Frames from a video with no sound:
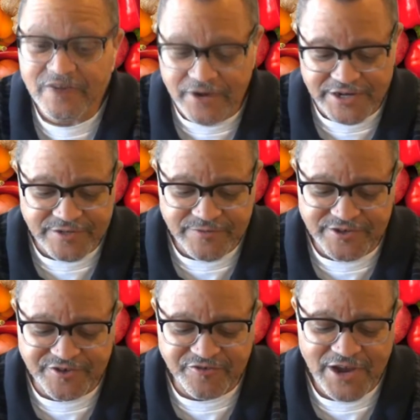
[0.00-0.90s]
All right, so I'm going
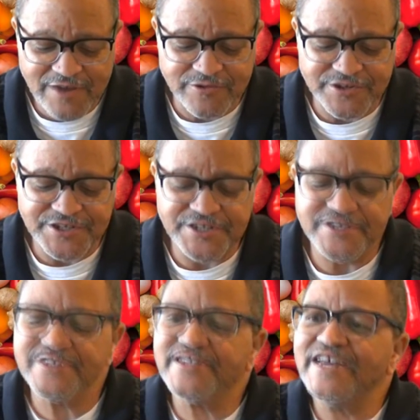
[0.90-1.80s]
to try one of these.
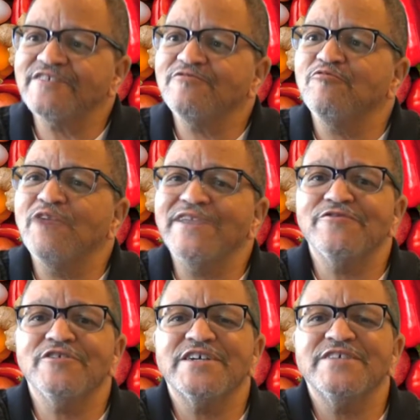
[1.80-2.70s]
It's like a little
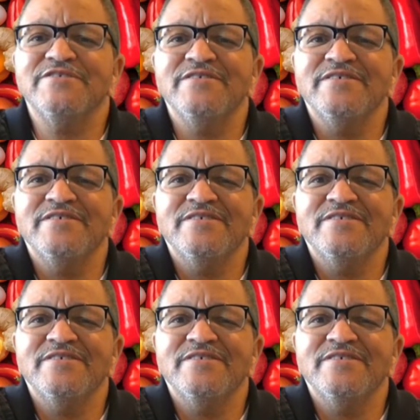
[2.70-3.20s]
wafer-looking